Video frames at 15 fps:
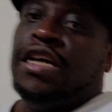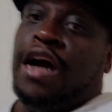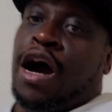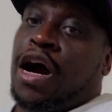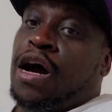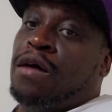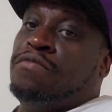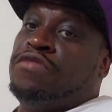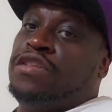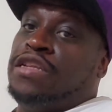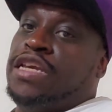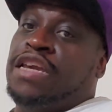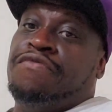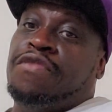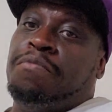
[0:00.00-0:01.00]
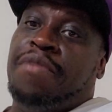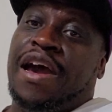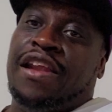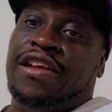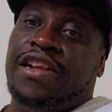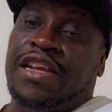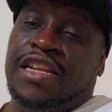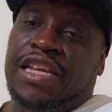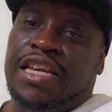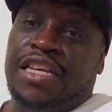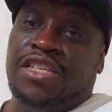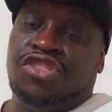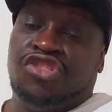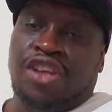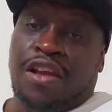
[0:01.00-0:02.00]
even better than
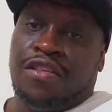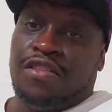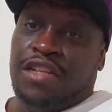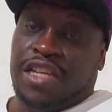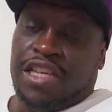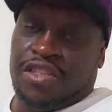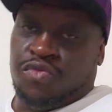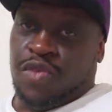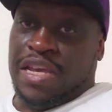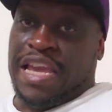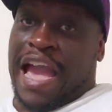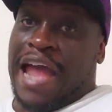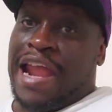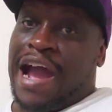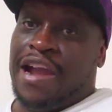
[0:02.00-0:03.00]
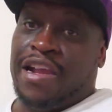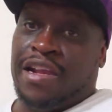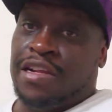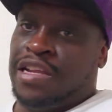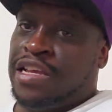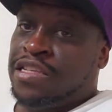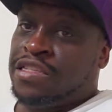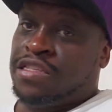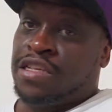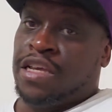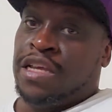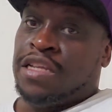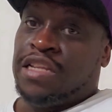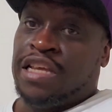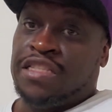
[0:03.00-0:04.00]
these journalists we got out here
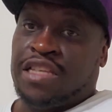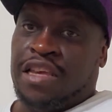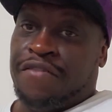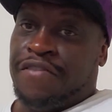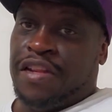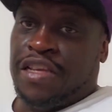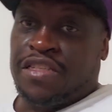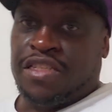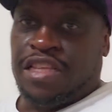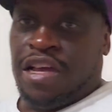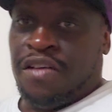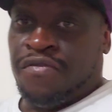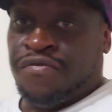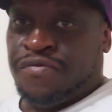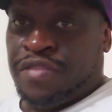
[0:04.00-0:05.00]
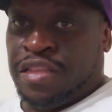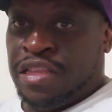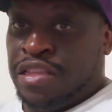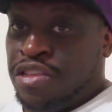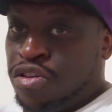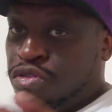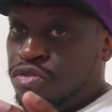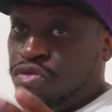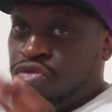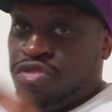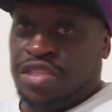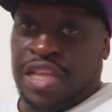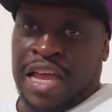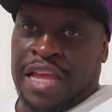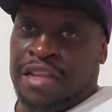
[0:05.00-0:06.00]
that's giving us stuff, the
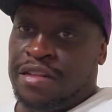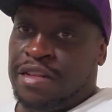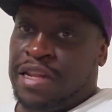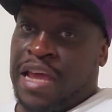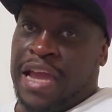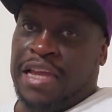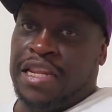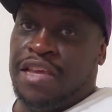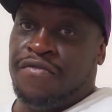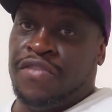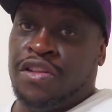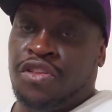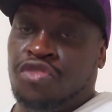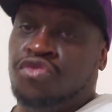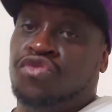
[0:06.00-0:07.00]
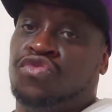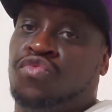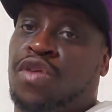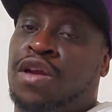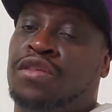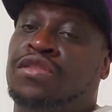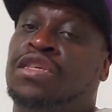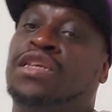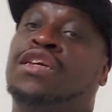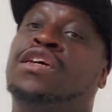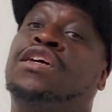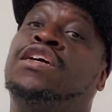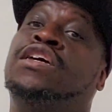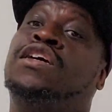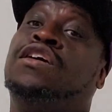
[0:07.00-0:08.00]
news that ain't even newsworthy.
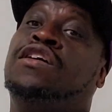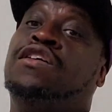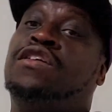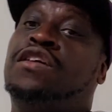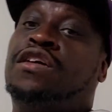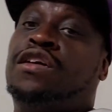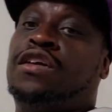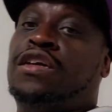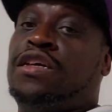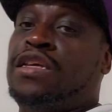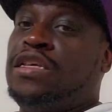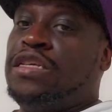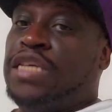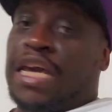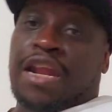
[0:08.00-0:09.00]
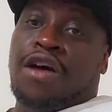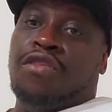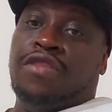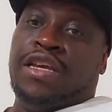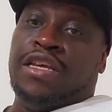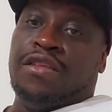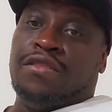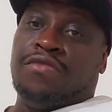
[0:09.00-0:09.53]
Get on it,